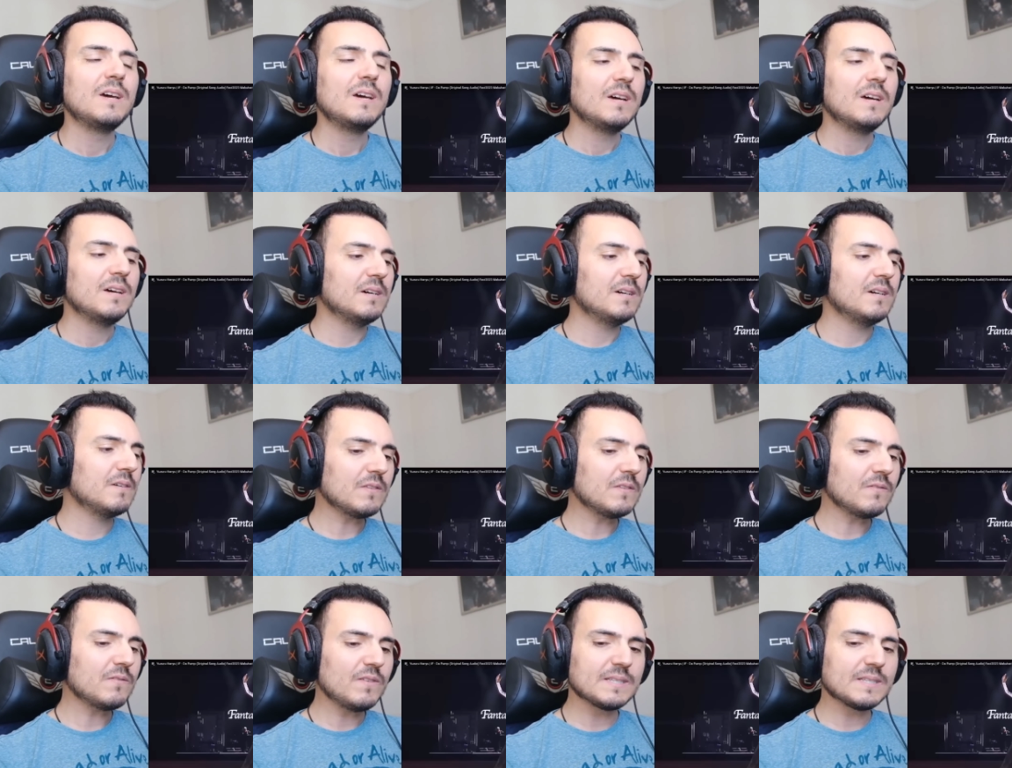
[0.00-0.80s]
Uh,
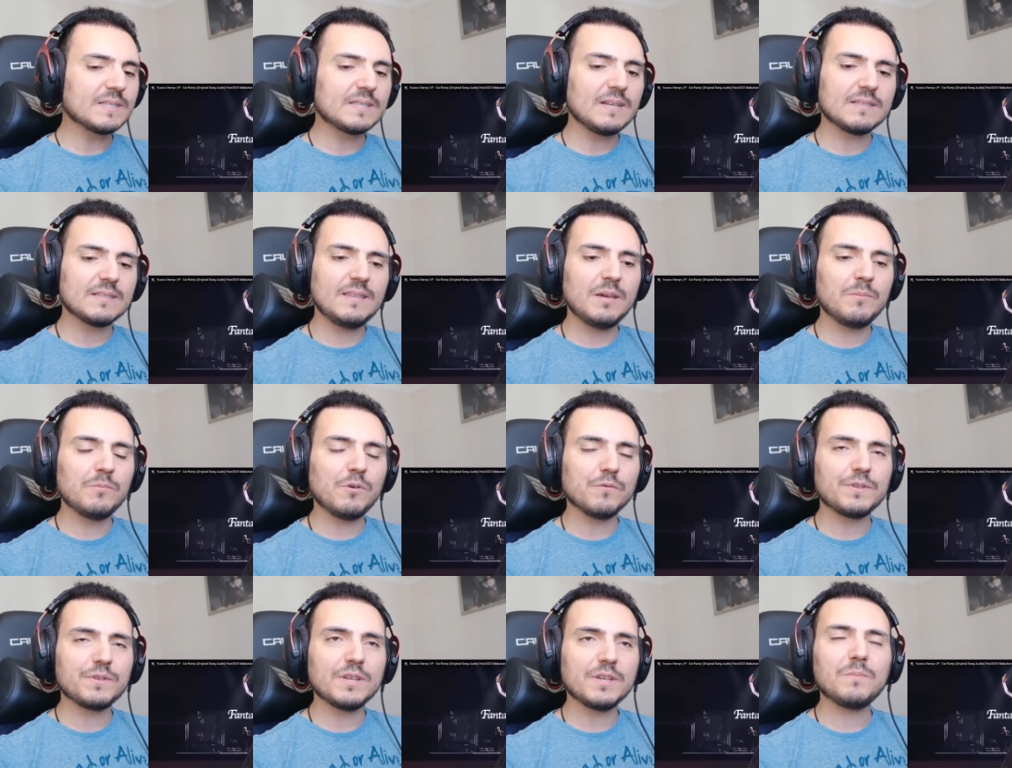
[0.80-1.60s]
what was that name
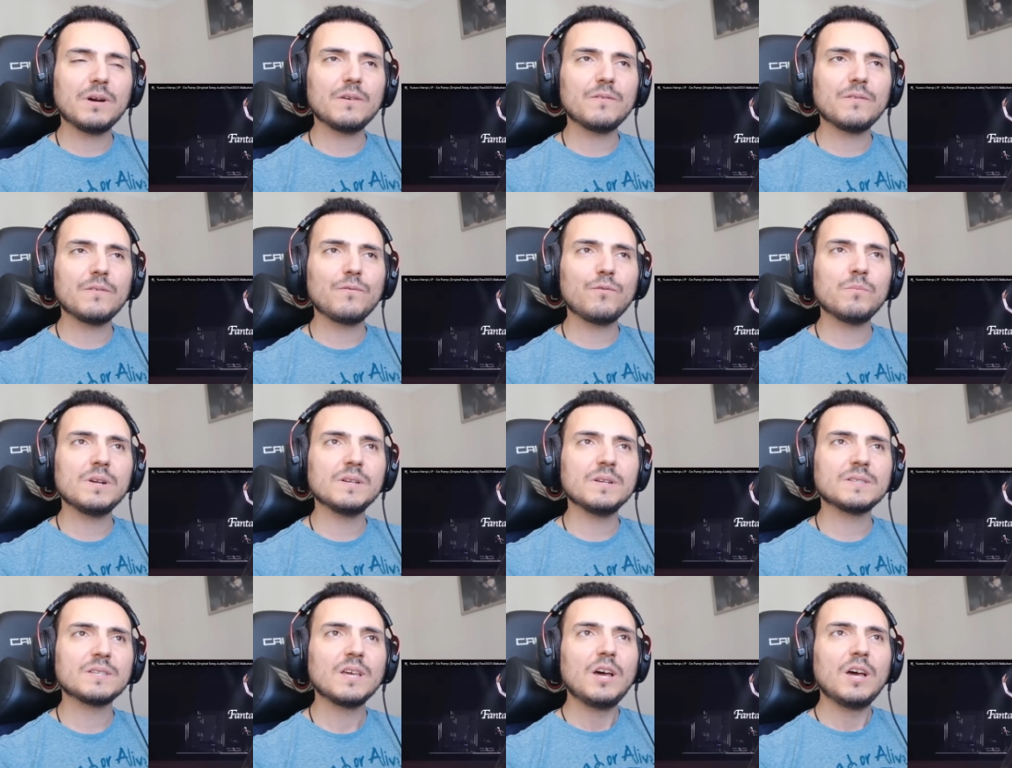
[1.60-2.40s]
of that
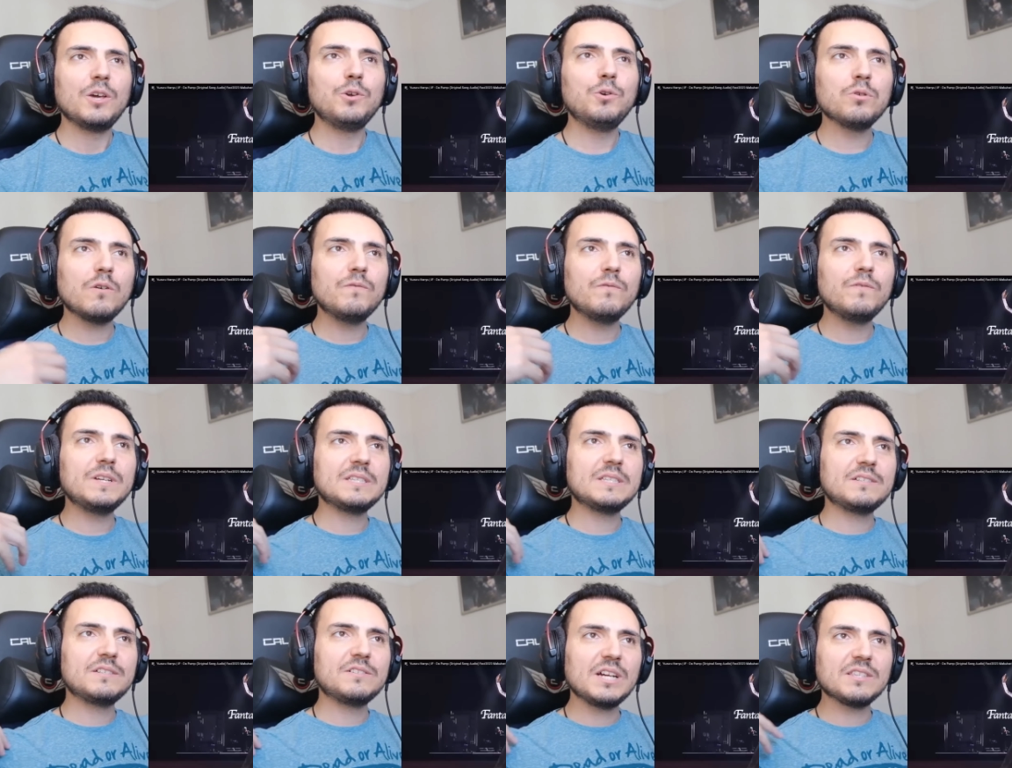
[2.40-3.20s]
performance? You know,
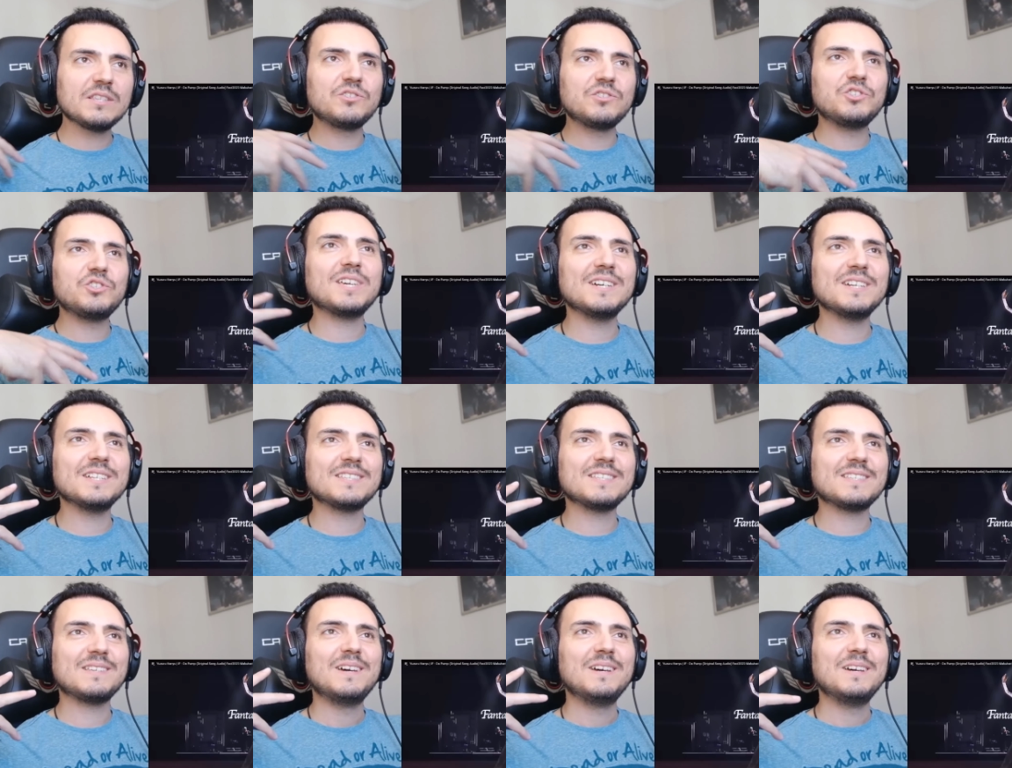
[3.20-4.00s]
with red
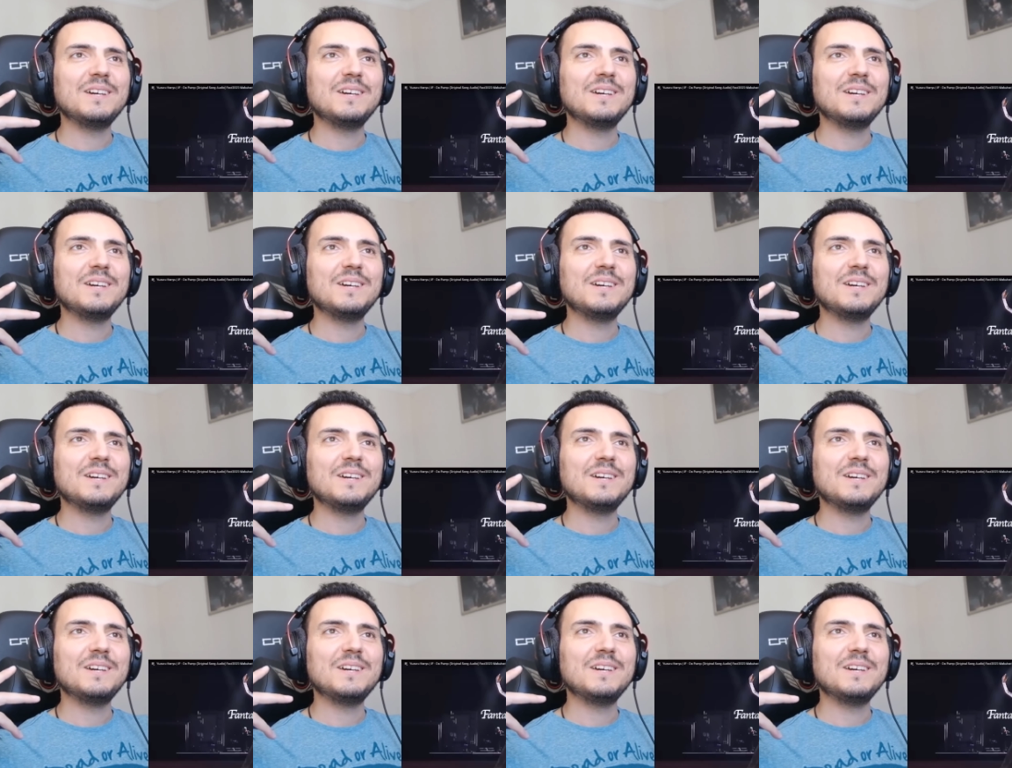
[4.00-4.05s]
jacket.